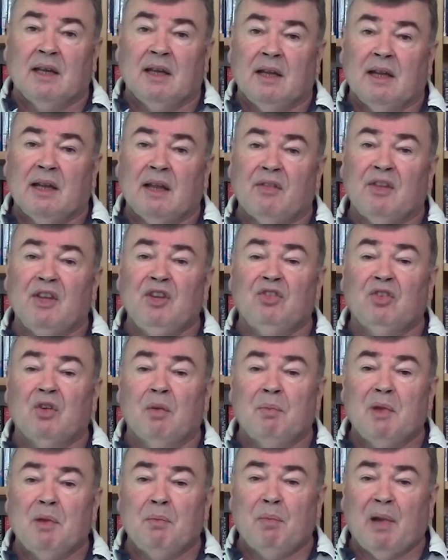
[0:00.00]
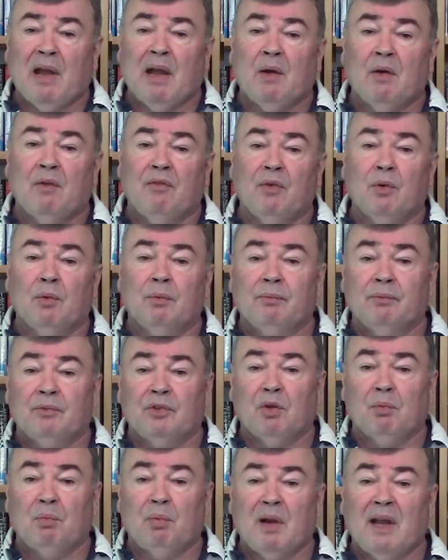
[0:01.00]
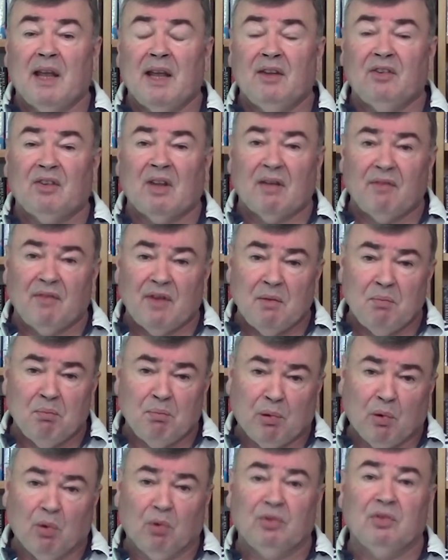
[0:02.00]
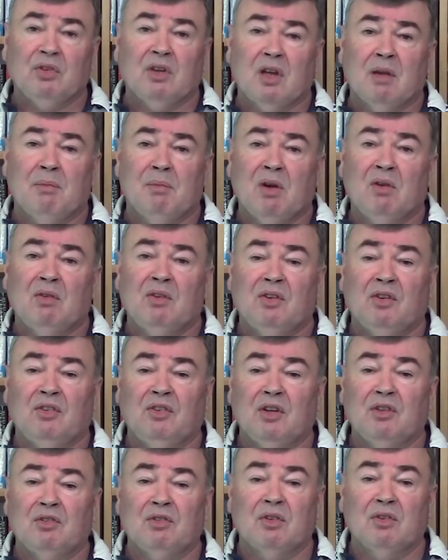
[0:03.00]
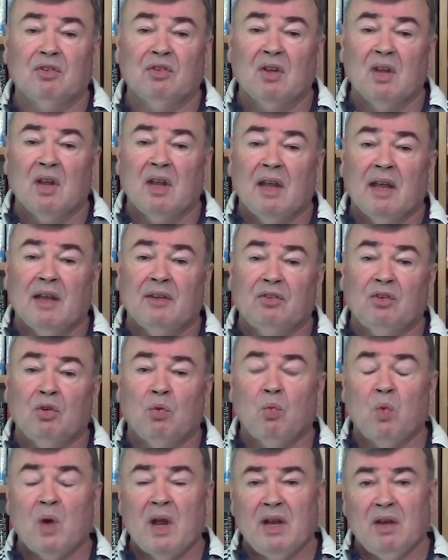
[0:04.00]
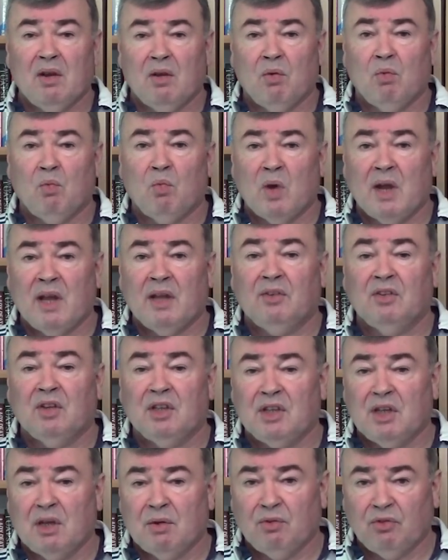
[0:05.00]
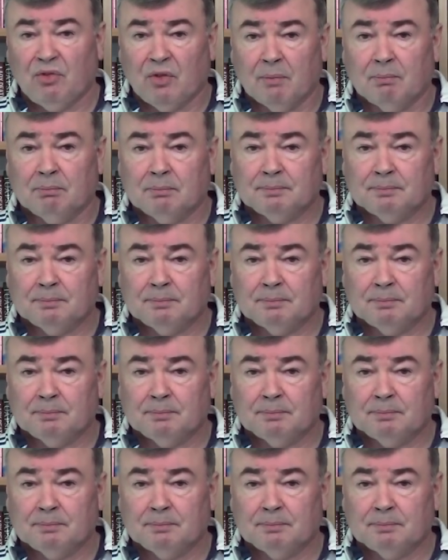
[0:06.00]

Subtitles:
Now these can be powerful, so players have important command decisions as to when and where to use them.